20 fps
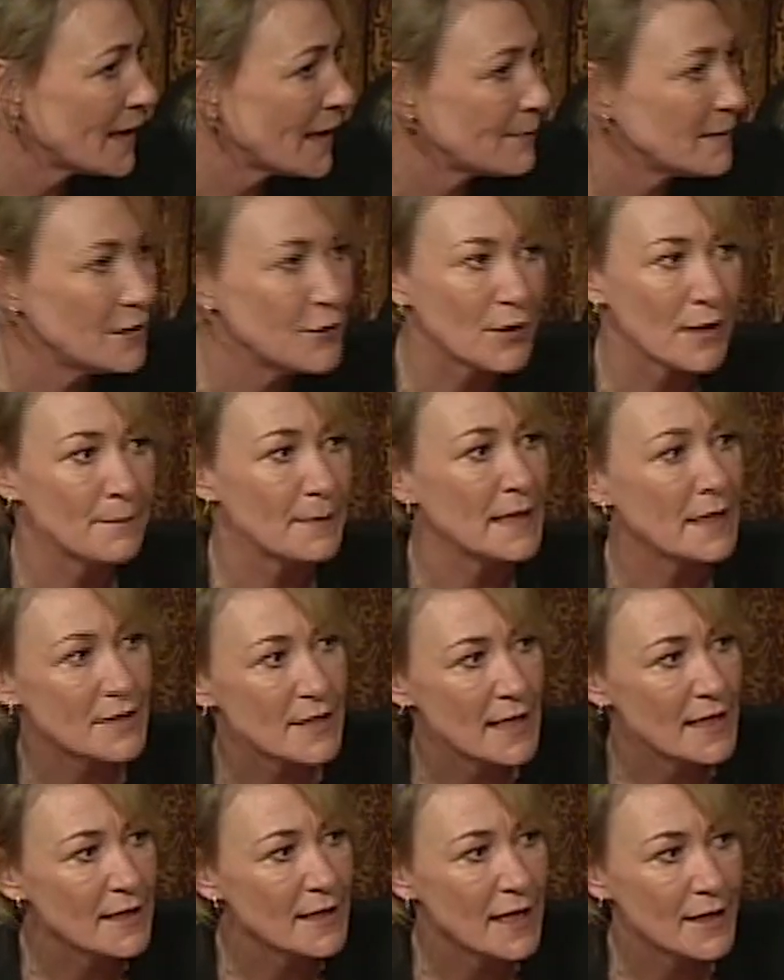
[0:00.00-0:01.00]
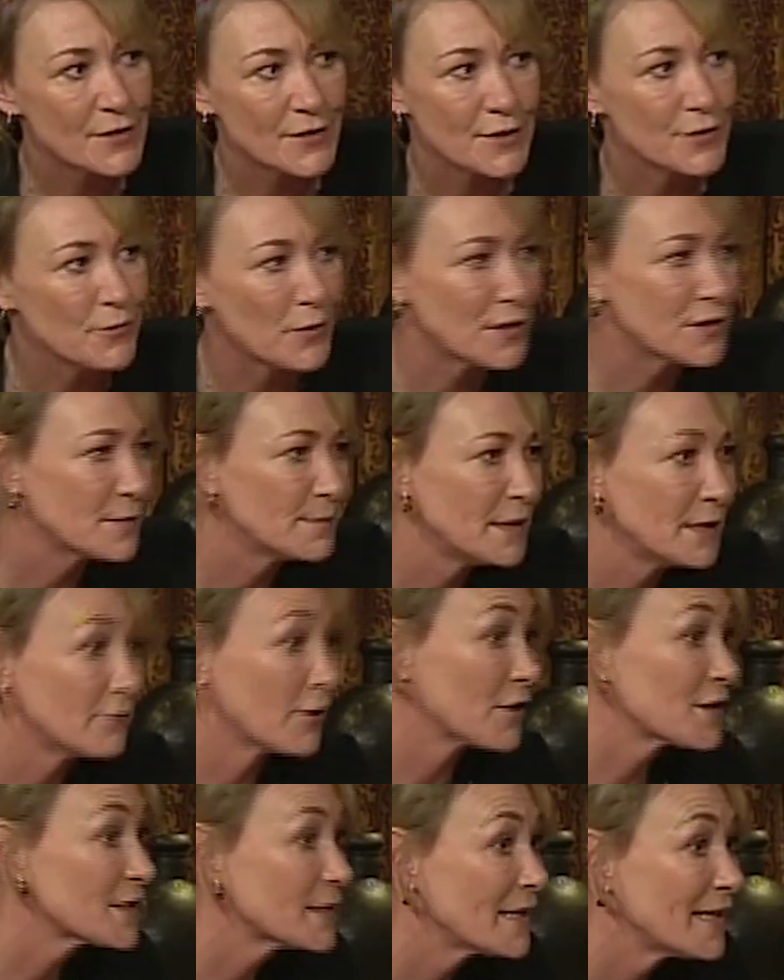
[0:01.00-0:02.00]
I mean, you could be a teenager, you want to be a
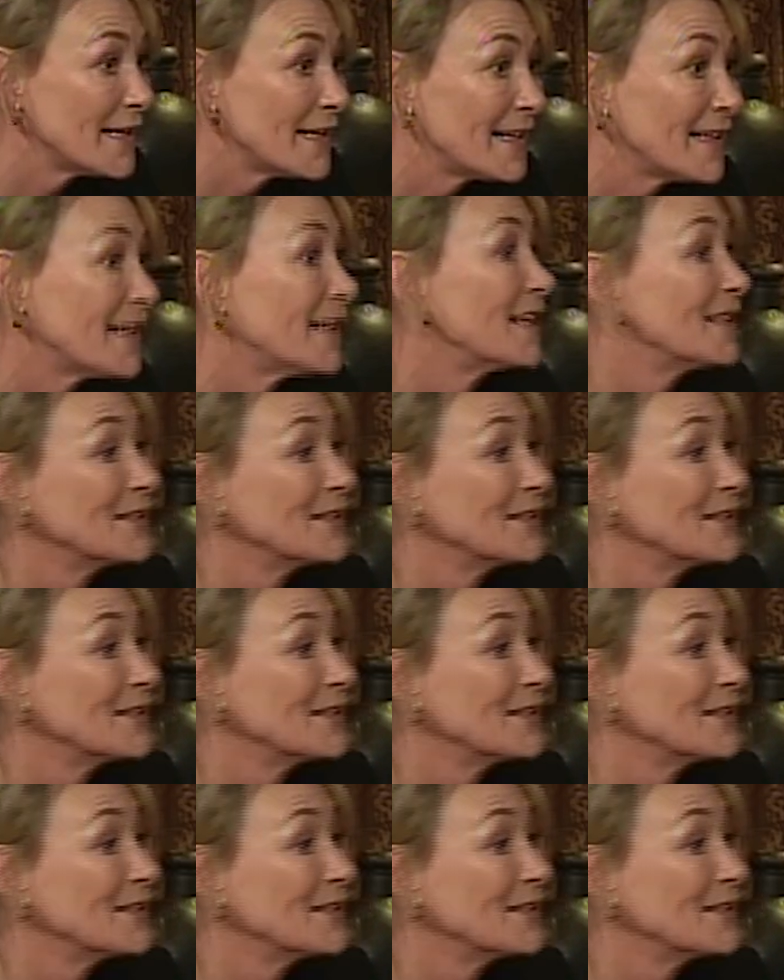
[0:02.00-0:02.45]
rock star,